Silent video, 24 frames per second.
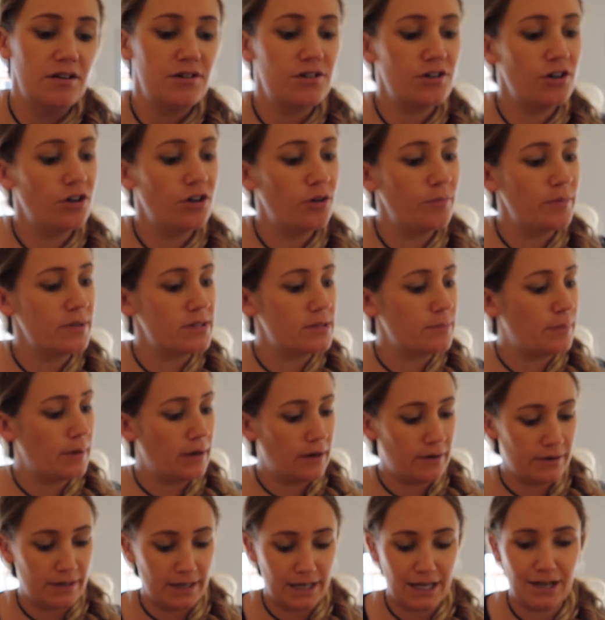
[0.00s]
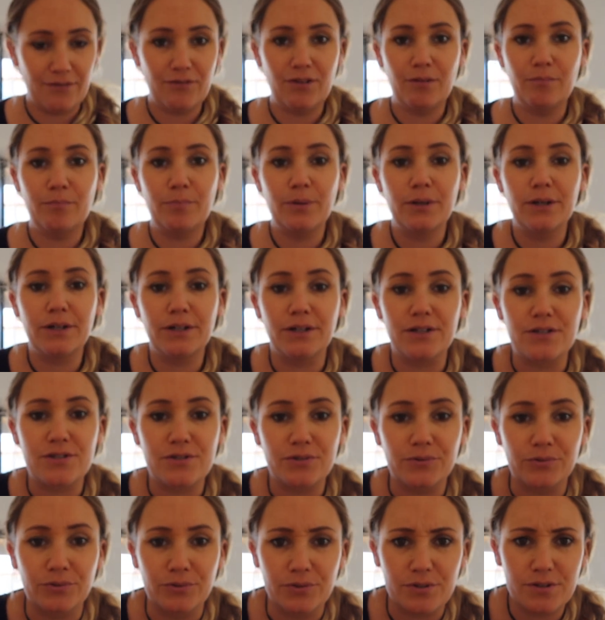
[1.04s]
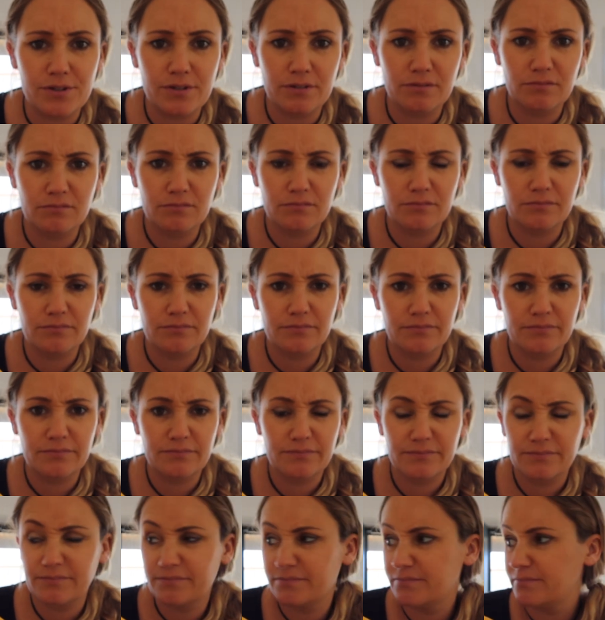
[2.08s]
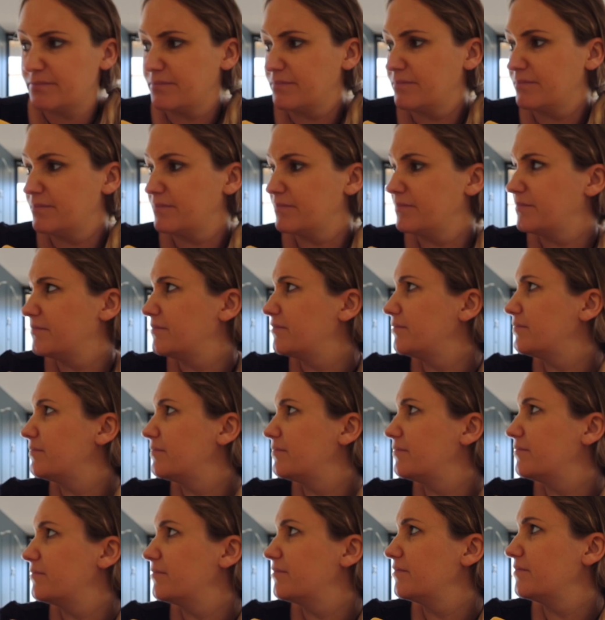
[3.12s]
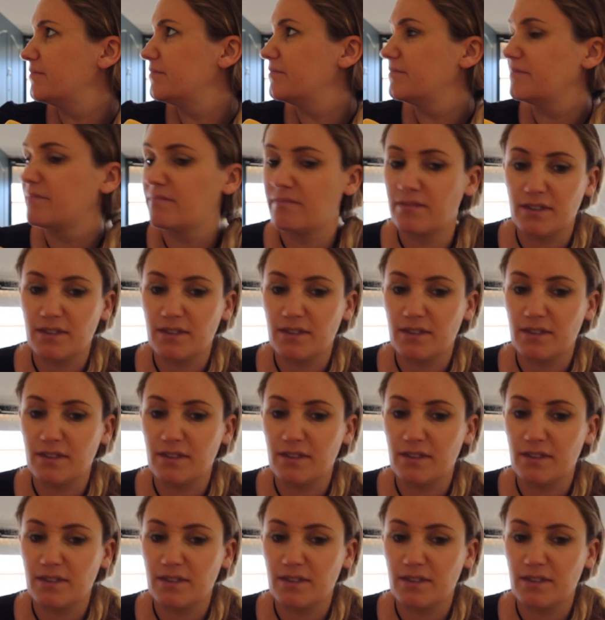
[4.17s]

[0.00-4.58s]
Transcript: Tom is apparently having burger sauce. It's all about the burger sauce, Tim.